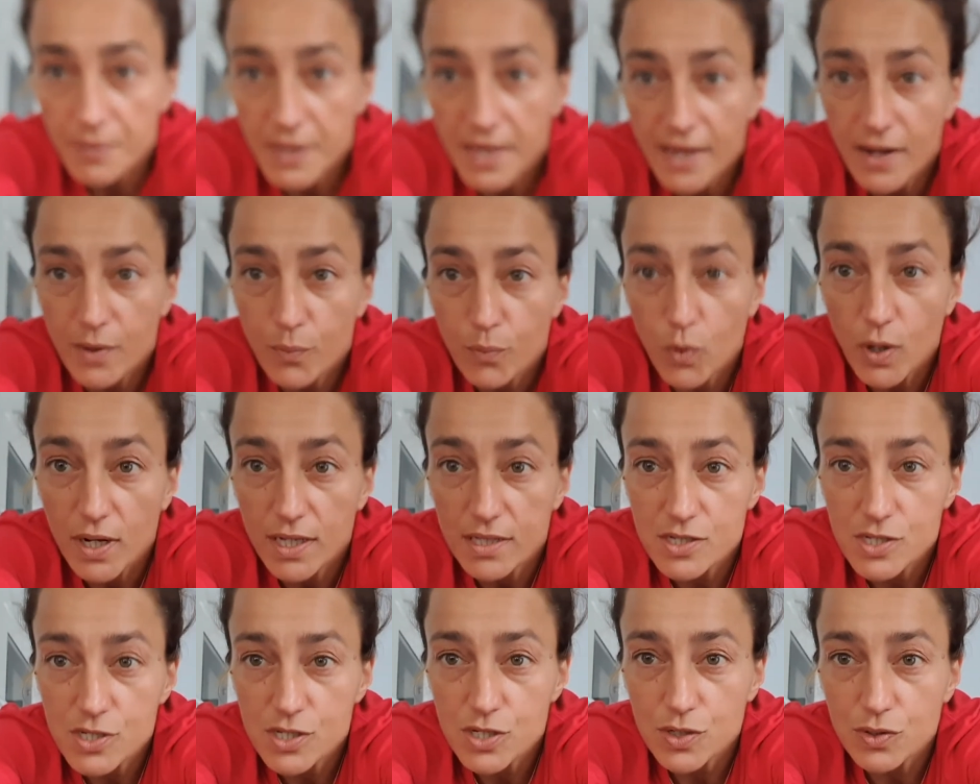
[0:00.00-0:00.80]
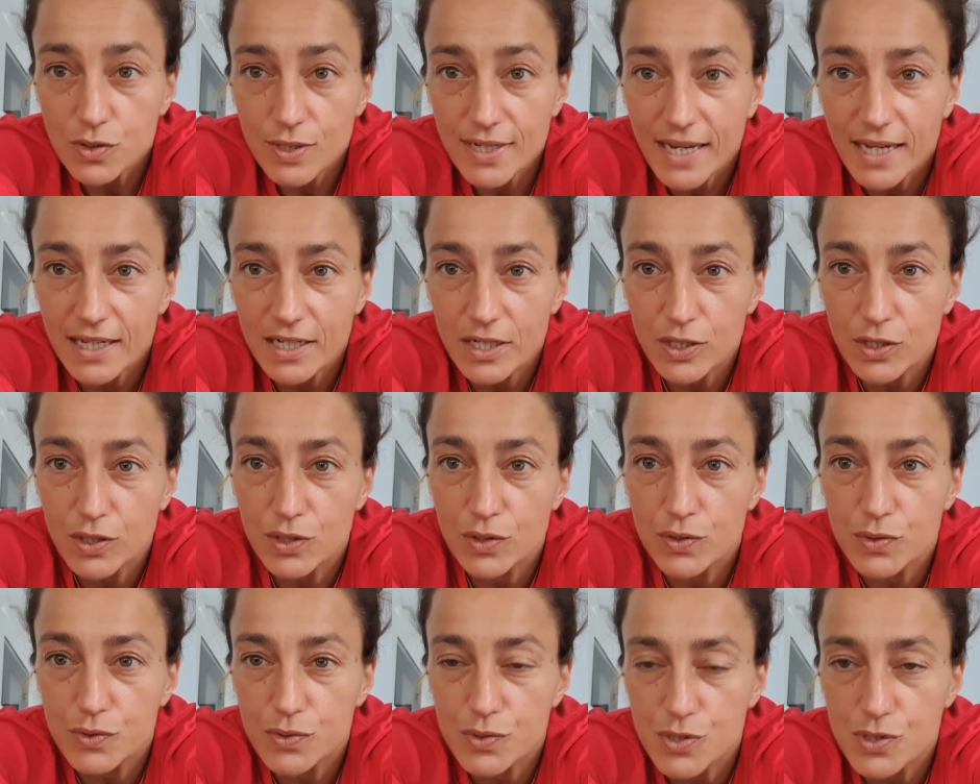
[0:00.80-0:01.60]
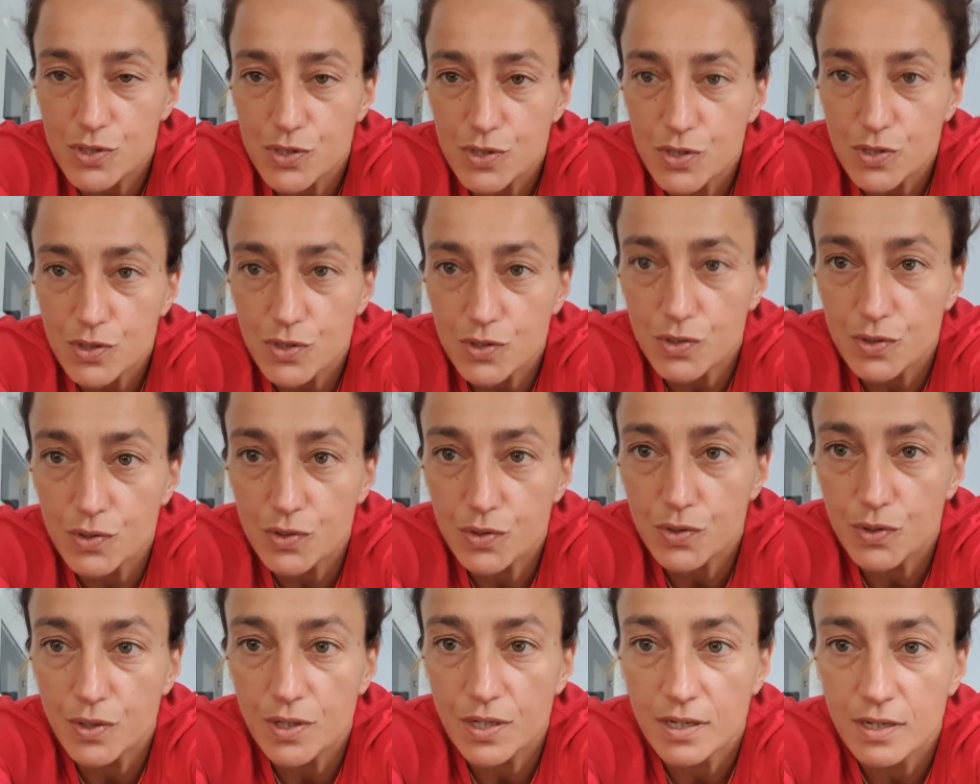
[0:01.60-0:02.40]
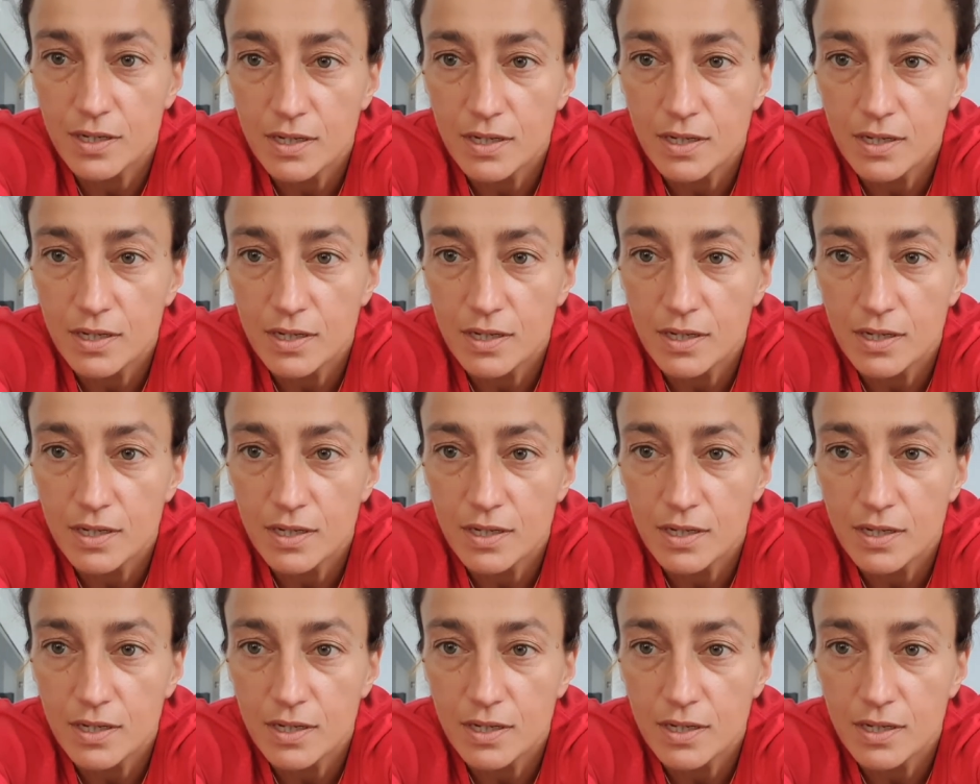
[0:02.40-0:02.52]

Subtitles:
and once you get used to